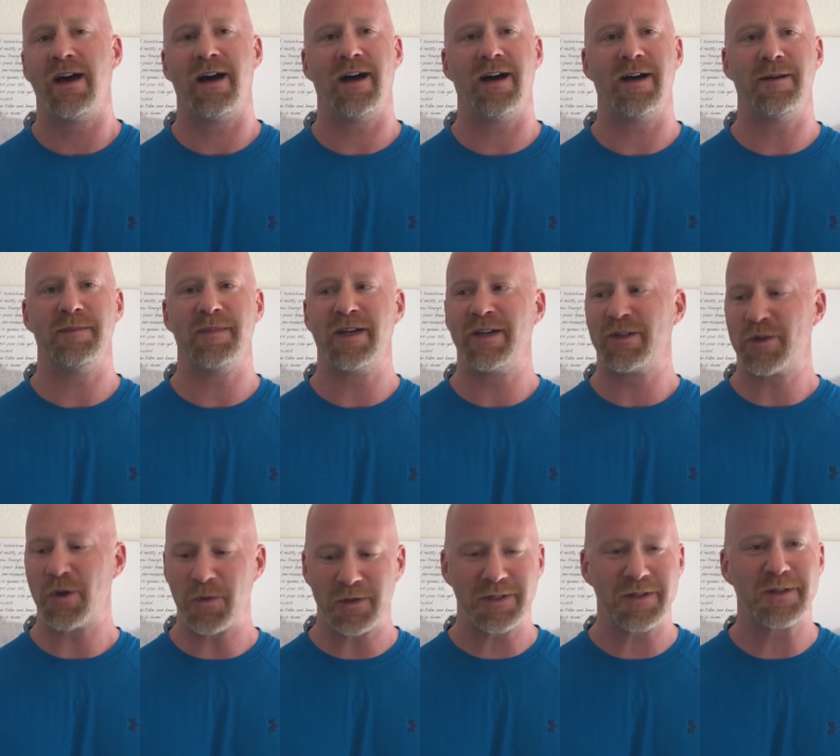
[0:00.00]

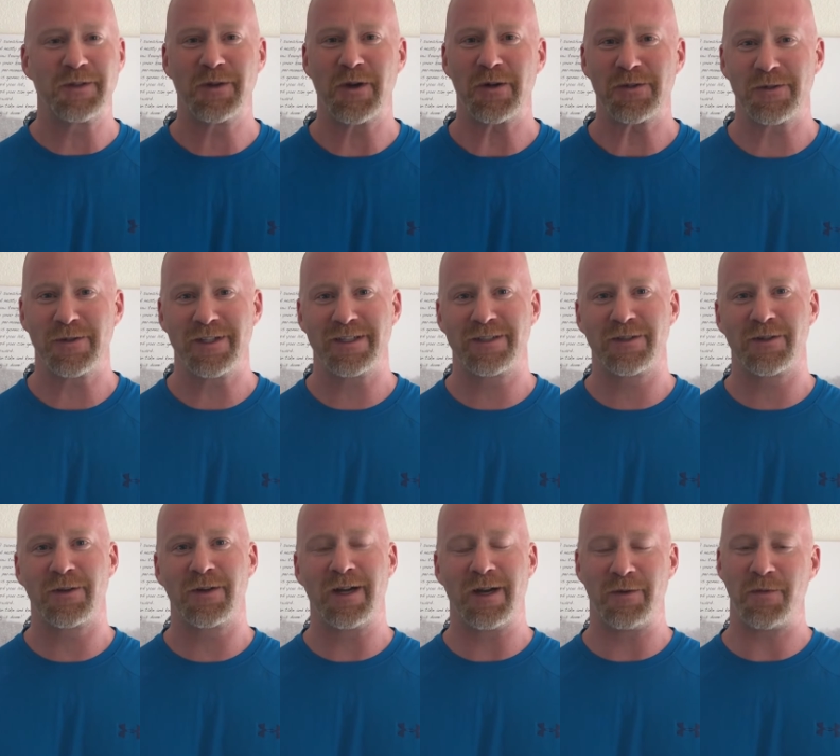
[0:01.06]
Going to the grocery
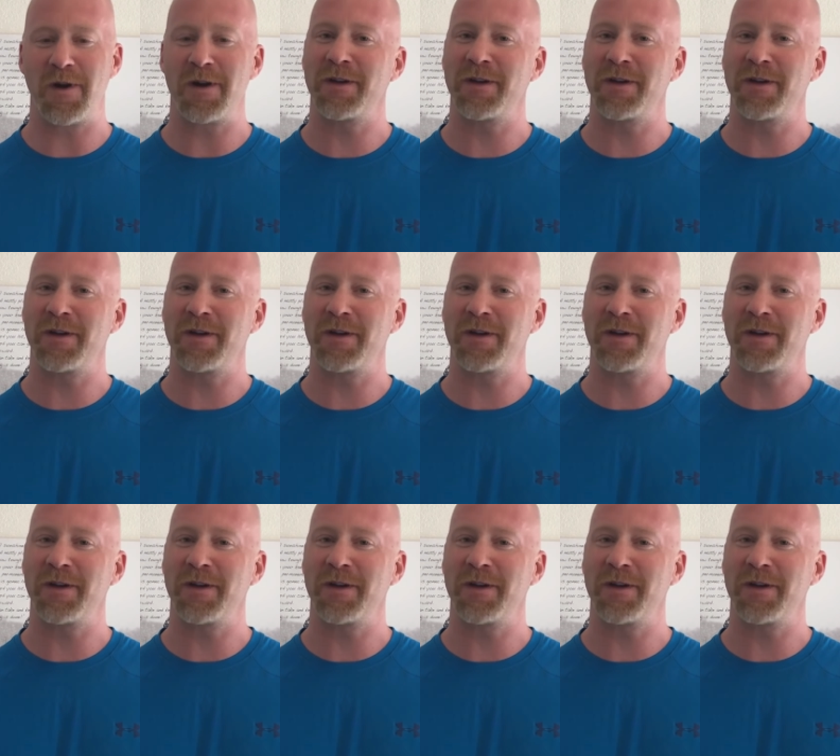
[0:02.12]
store and